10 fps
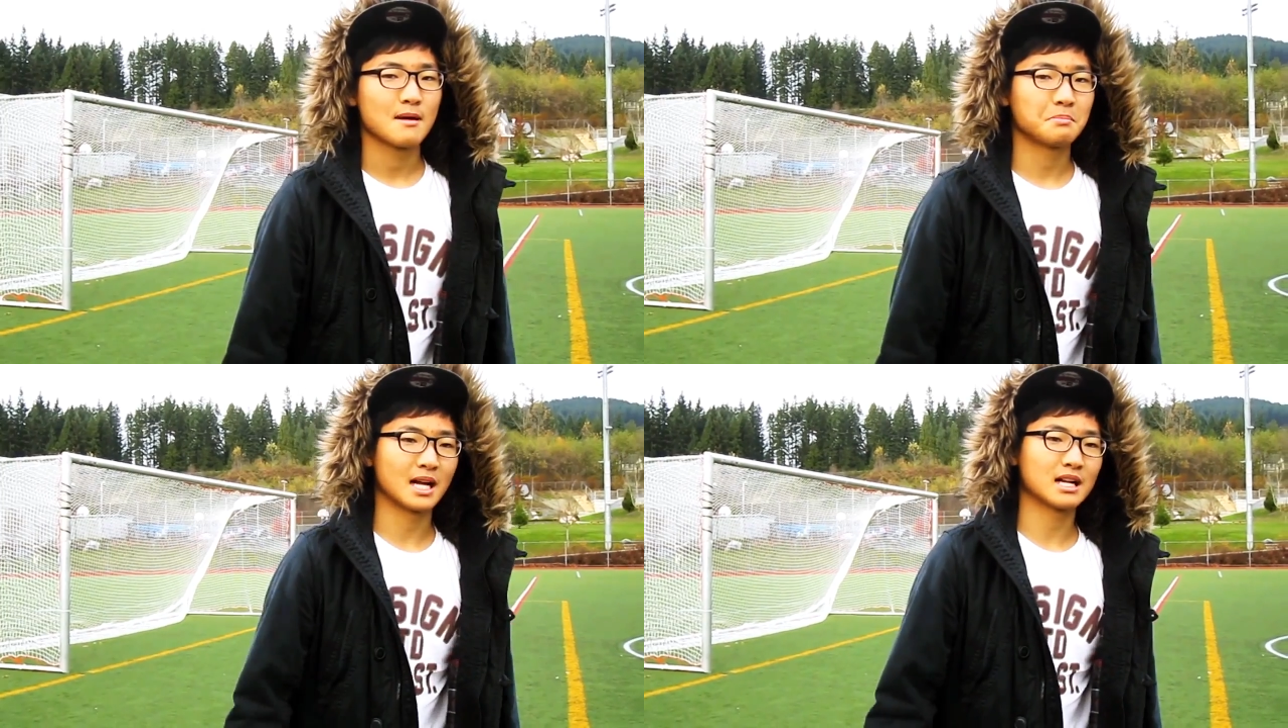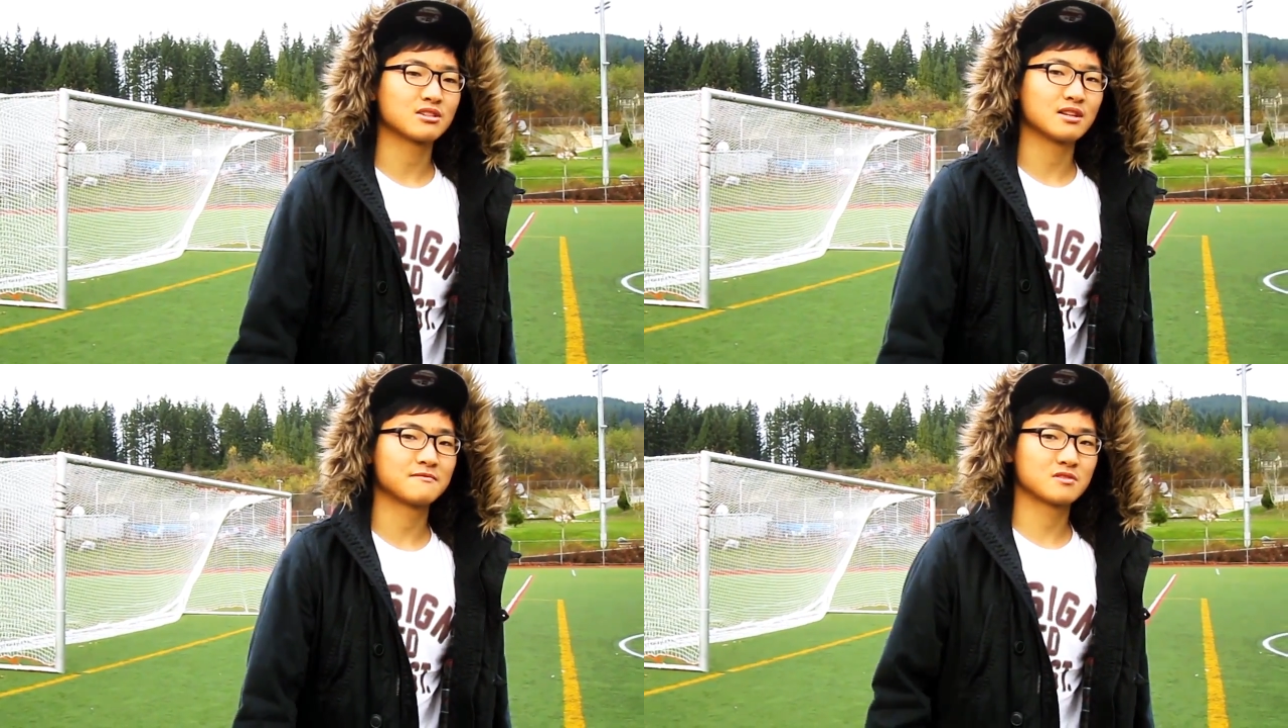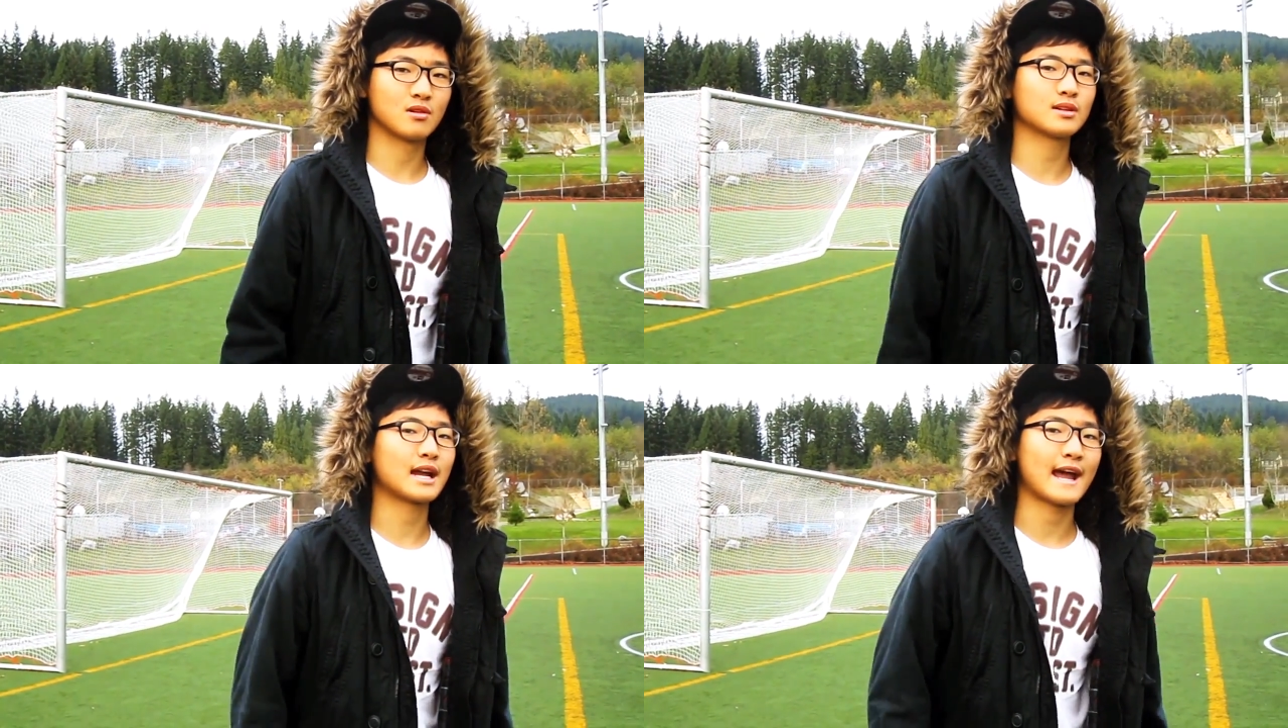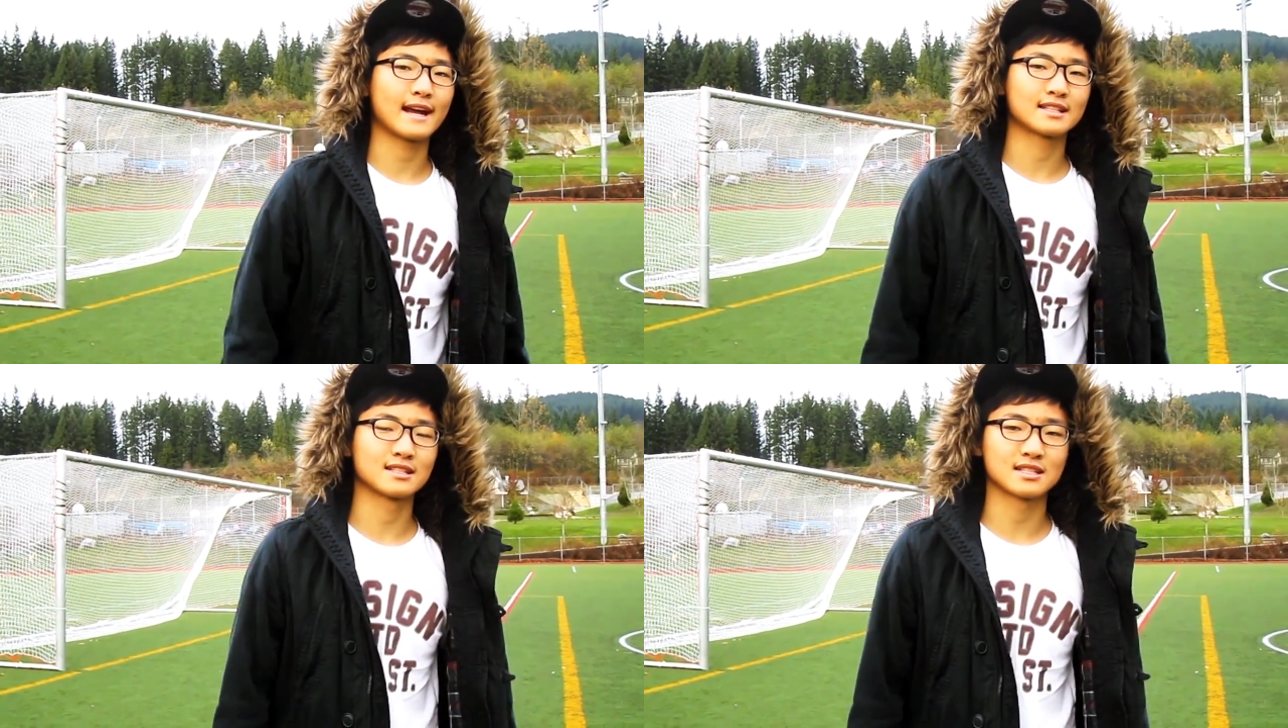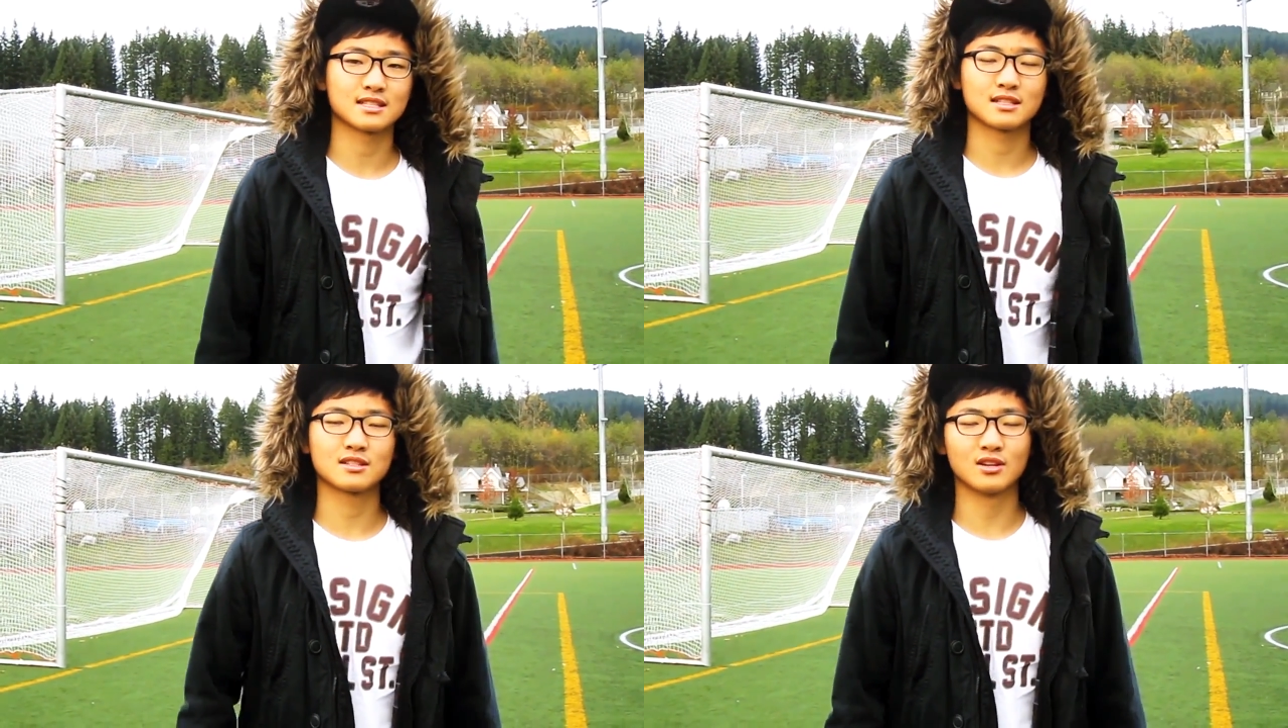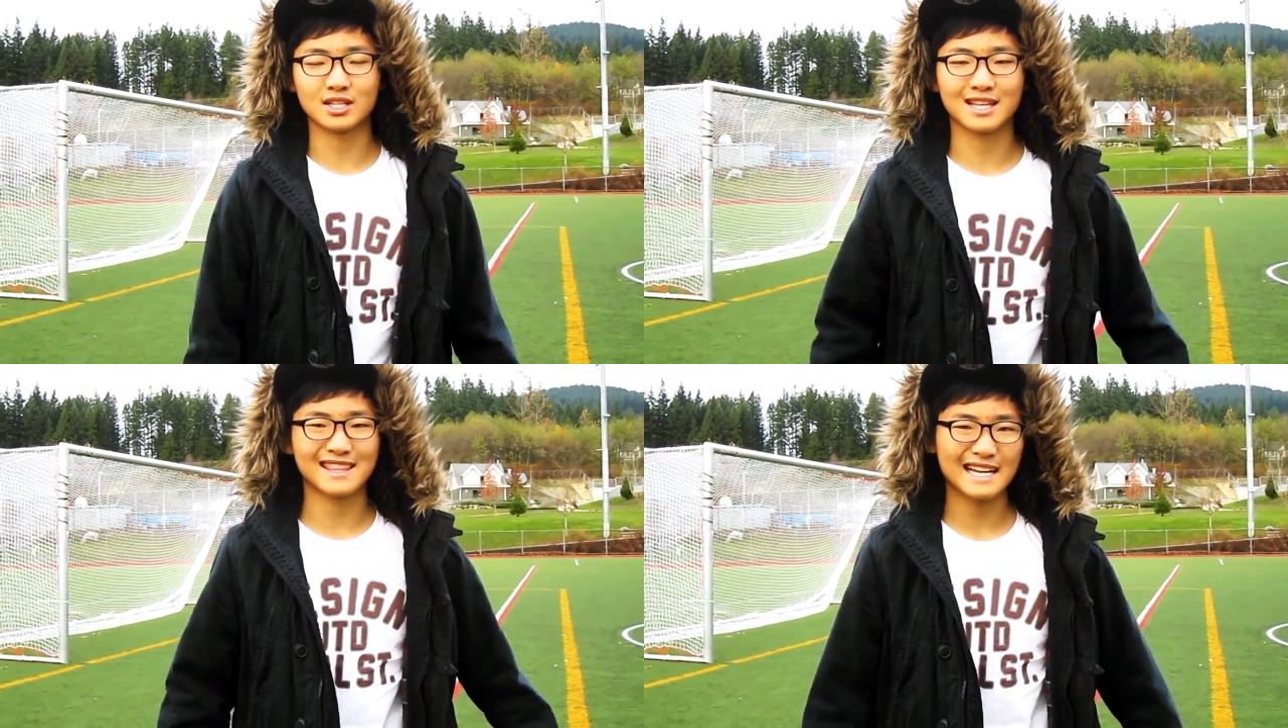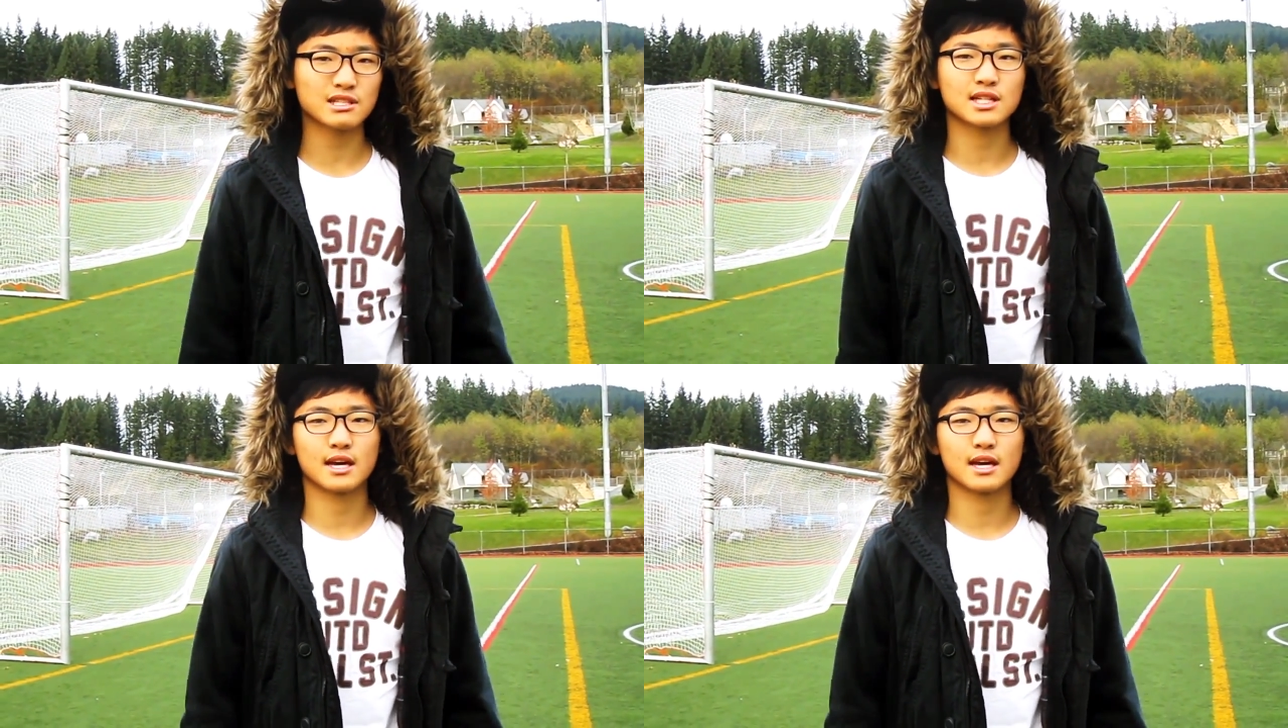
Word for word: but I'll give 200 hectares, 200,000